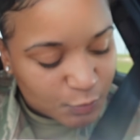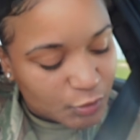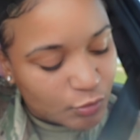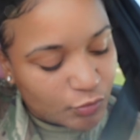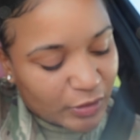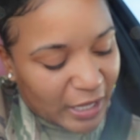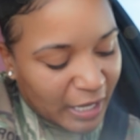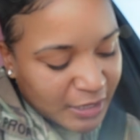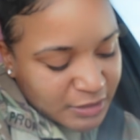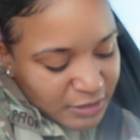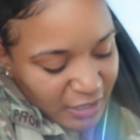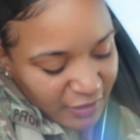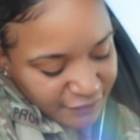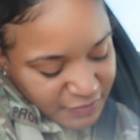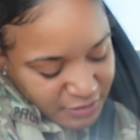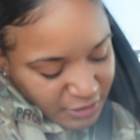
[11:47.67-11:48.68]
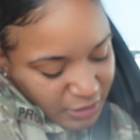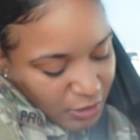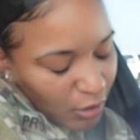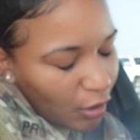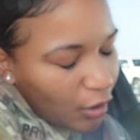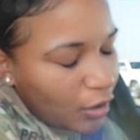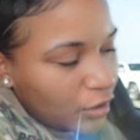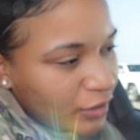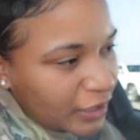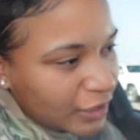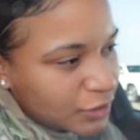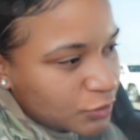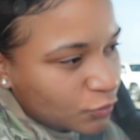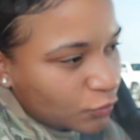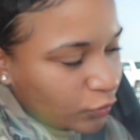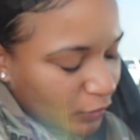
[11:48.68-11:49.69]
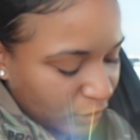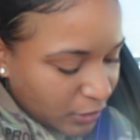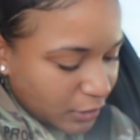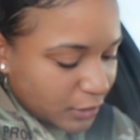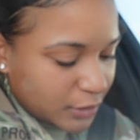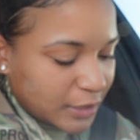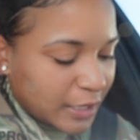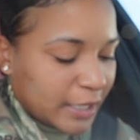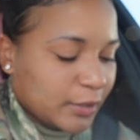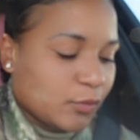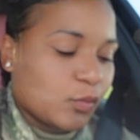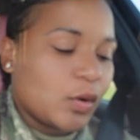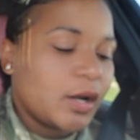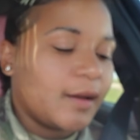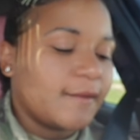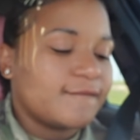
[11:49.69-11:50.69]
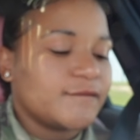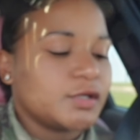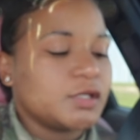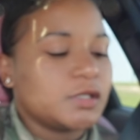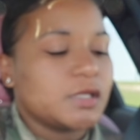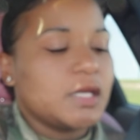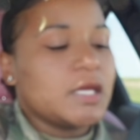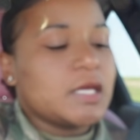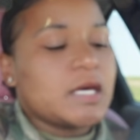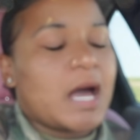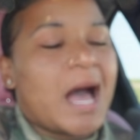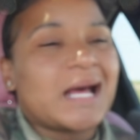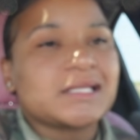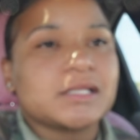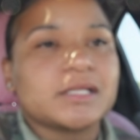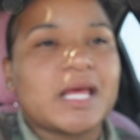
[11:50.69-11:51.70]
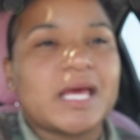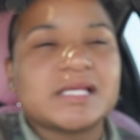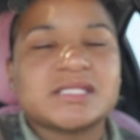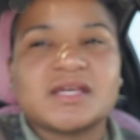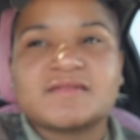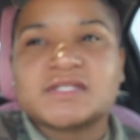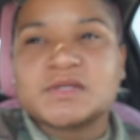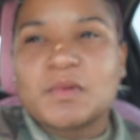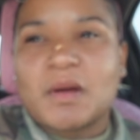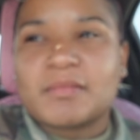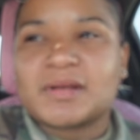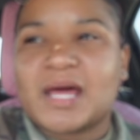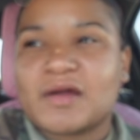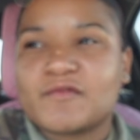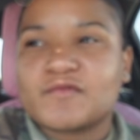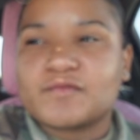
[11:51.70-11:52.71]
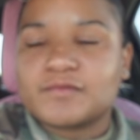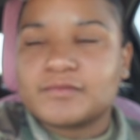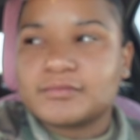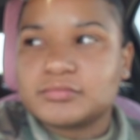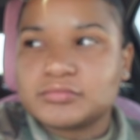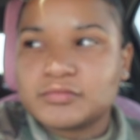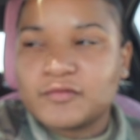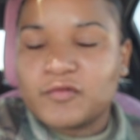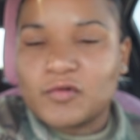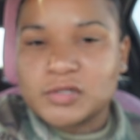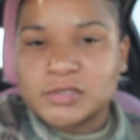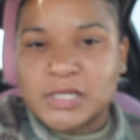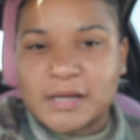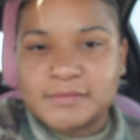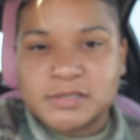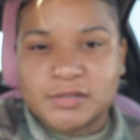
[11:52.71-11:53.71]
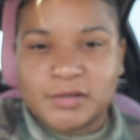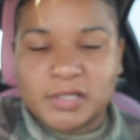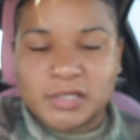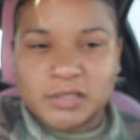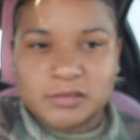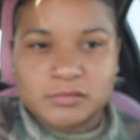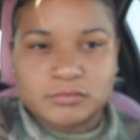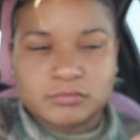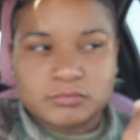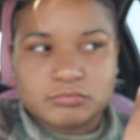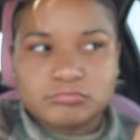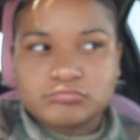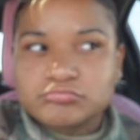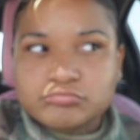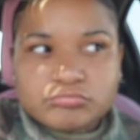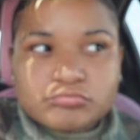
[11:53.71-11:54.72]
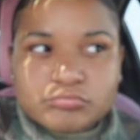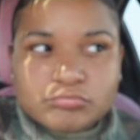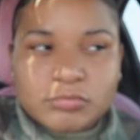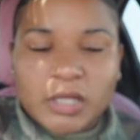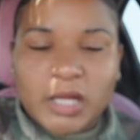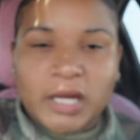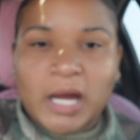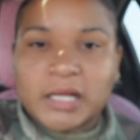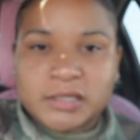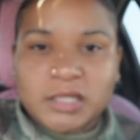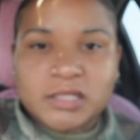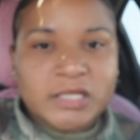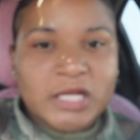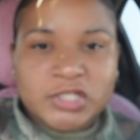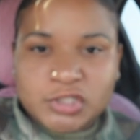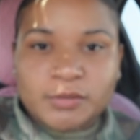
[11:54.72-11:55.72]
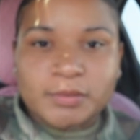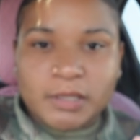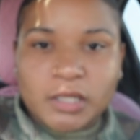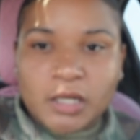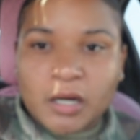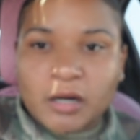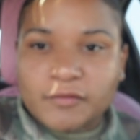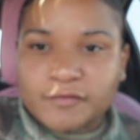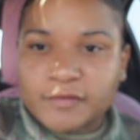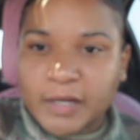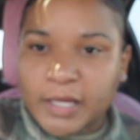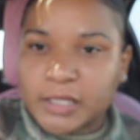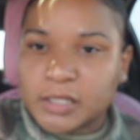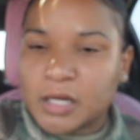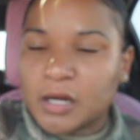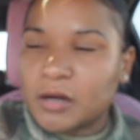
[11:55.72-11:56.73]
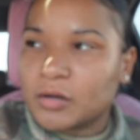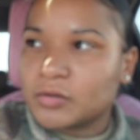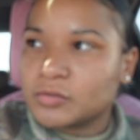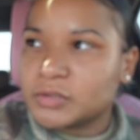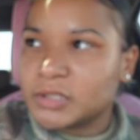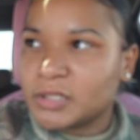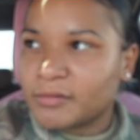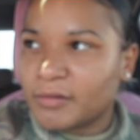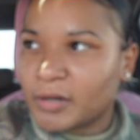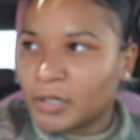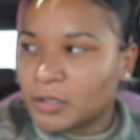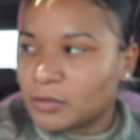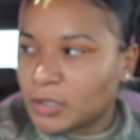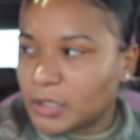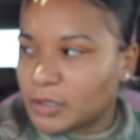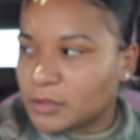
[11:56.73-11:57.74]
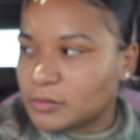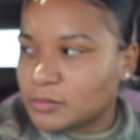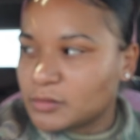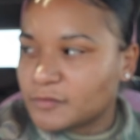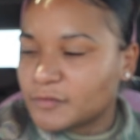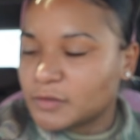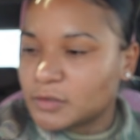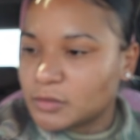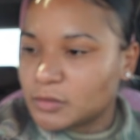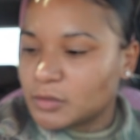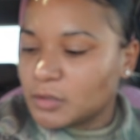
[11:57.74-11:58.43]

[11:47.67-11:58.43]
We doing an ACFT all next week. Like, what the fuck? I took the ACFT probably like 4 times already. Like, I think that should be enough. Like, y'all are ODing right now. Like, the fuck.